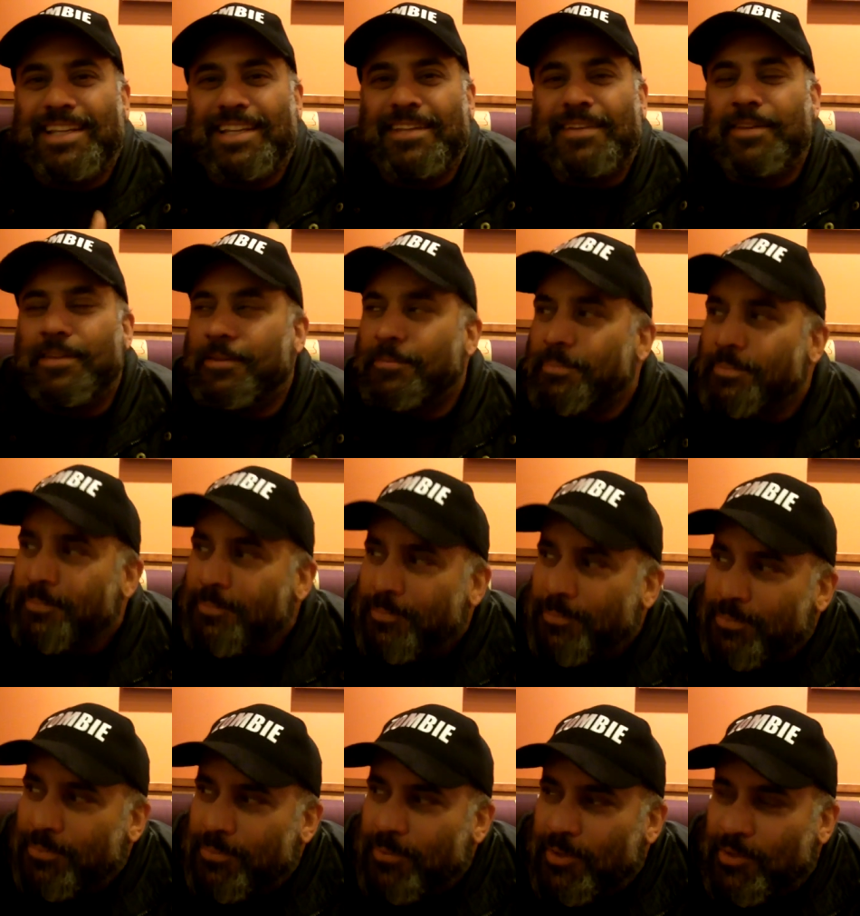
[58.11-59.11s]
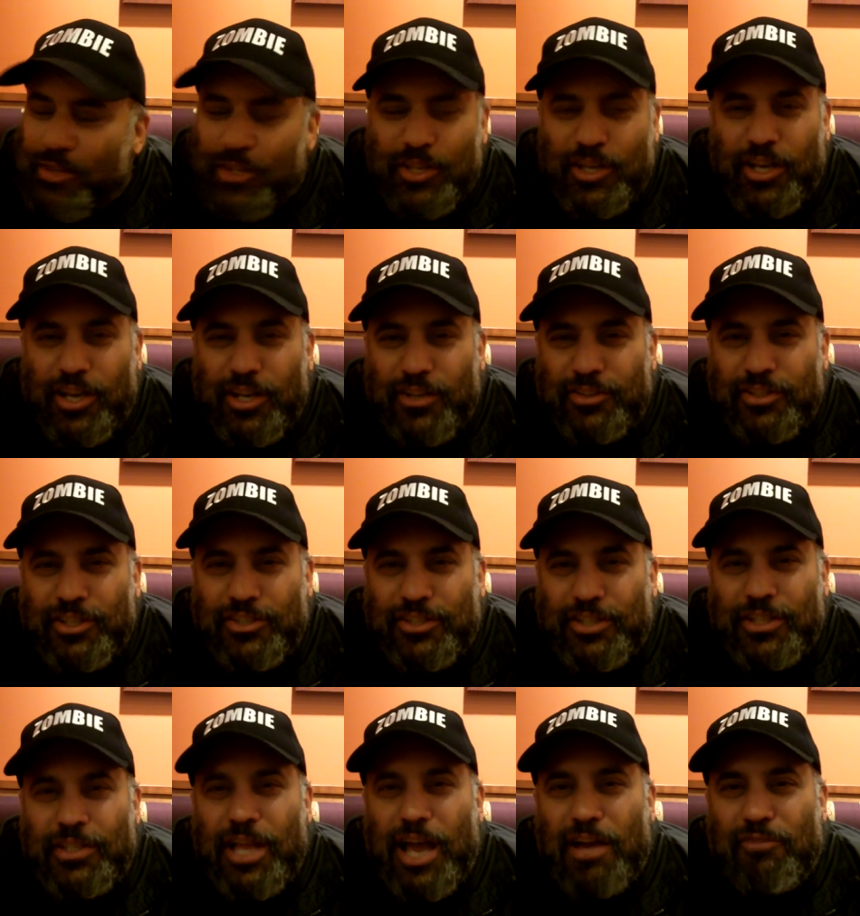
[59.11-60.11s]
The, uh, the,
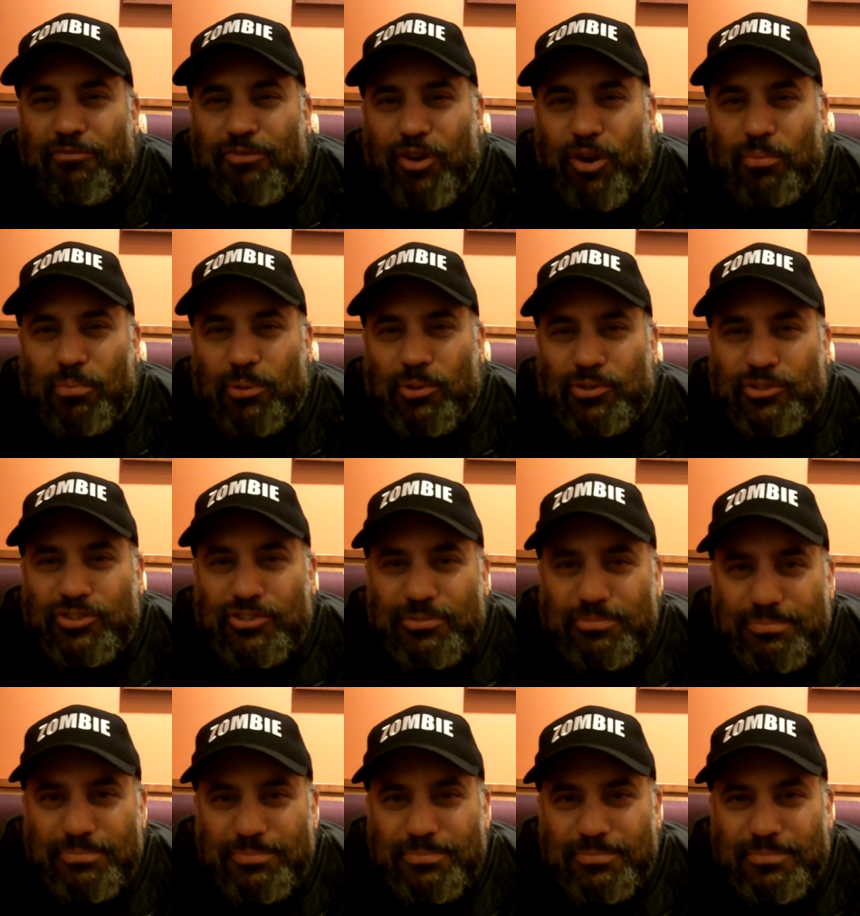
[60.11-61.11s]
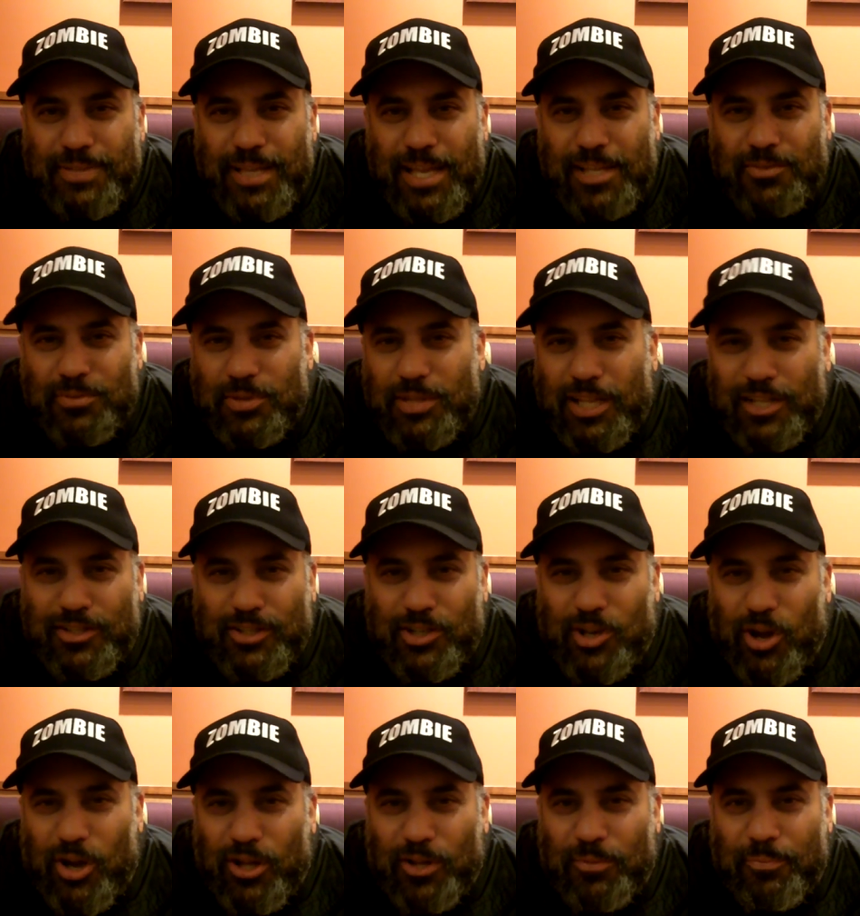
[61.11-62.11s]
the verbals as we like to
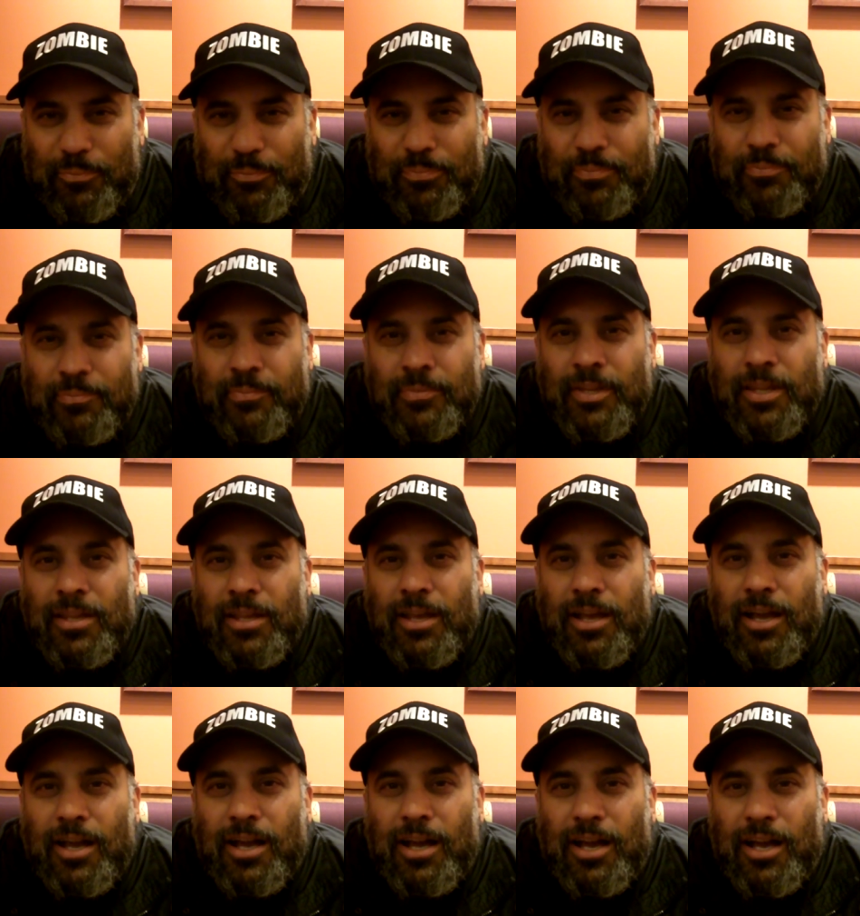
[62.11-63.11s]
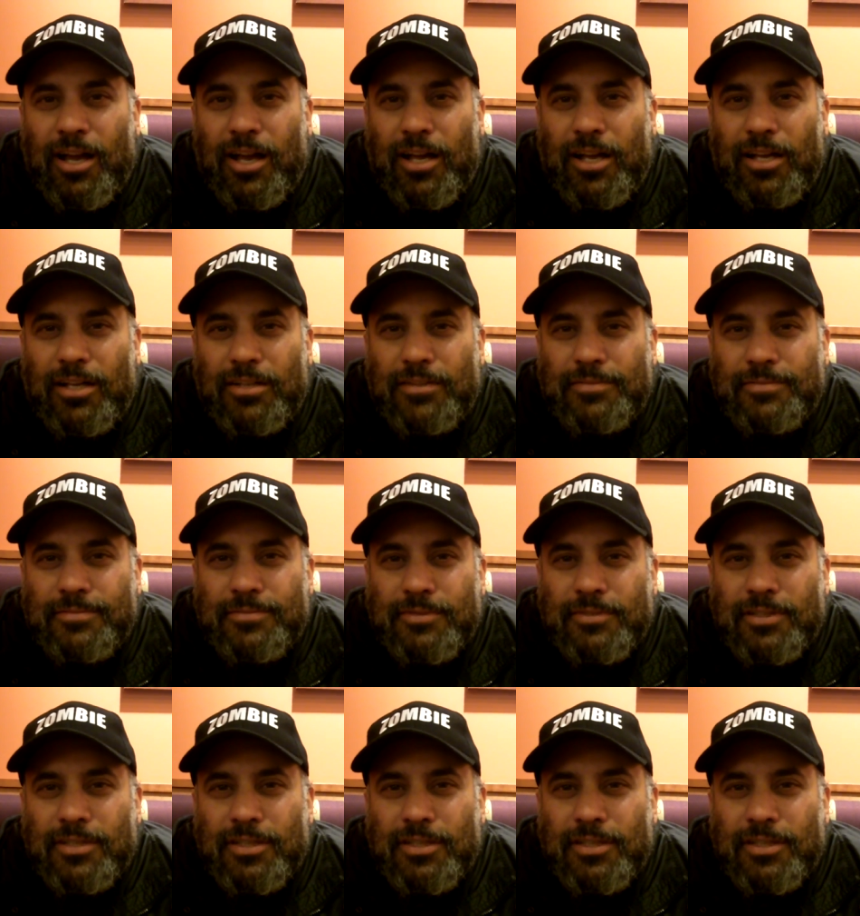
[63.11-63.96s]
call them, uh,